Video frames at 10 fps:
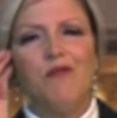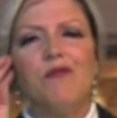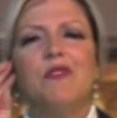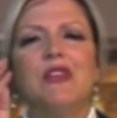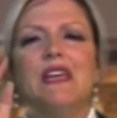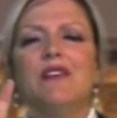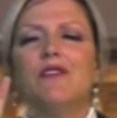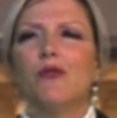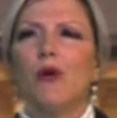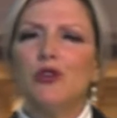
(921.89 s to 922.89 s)
the
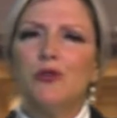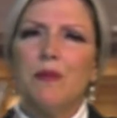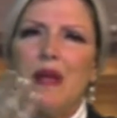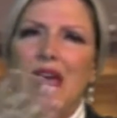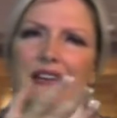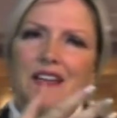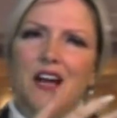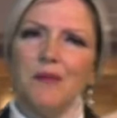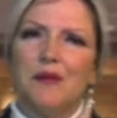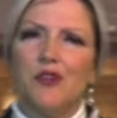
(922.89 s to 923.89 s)
grocery man had
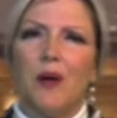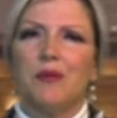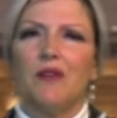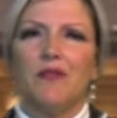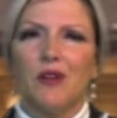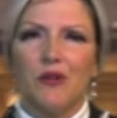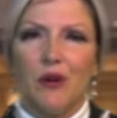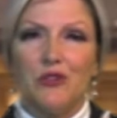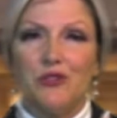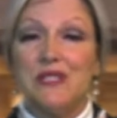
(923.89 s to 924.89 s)
come and dropped off all the
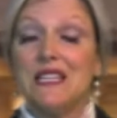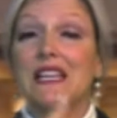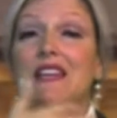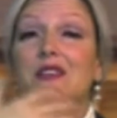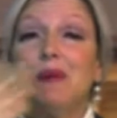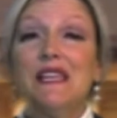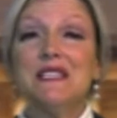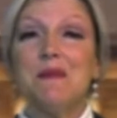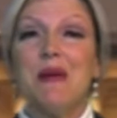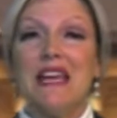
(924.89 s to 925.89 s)
groceries, and then the
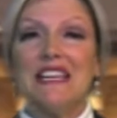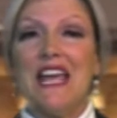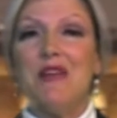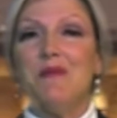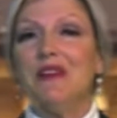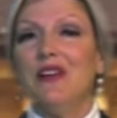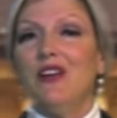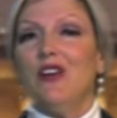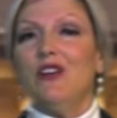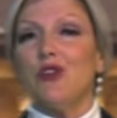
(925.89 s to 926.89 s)
pizza man came and
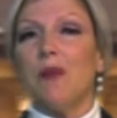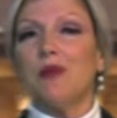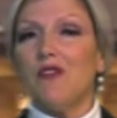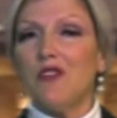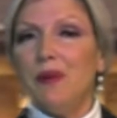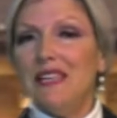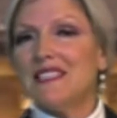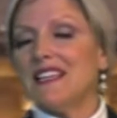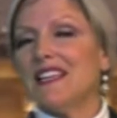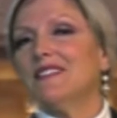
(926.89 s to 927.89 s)
dropped off the
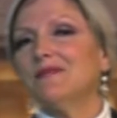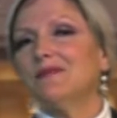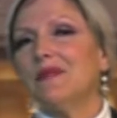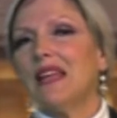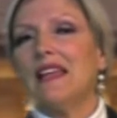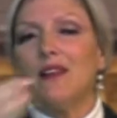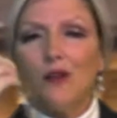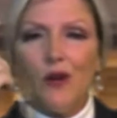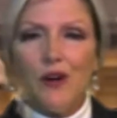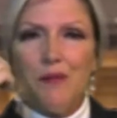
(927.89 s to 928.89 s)
pizza. And the
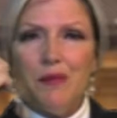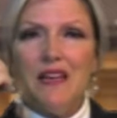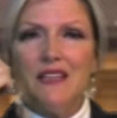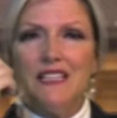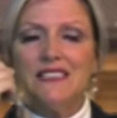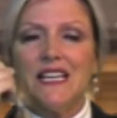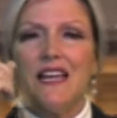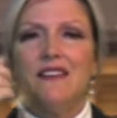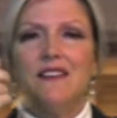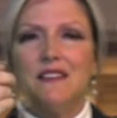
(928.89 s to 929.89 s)
Lord immediately
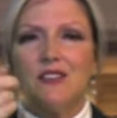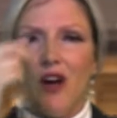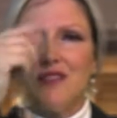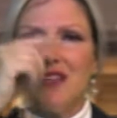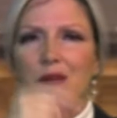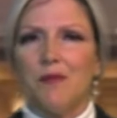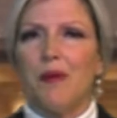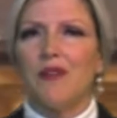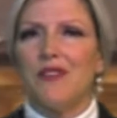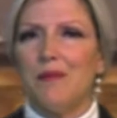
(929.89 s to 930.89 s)
said, talk to them
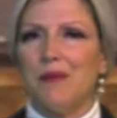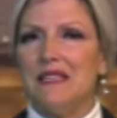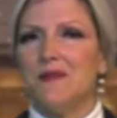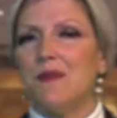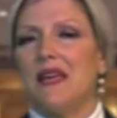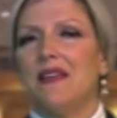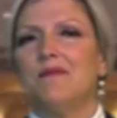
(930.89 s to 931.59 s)
about that pizza man.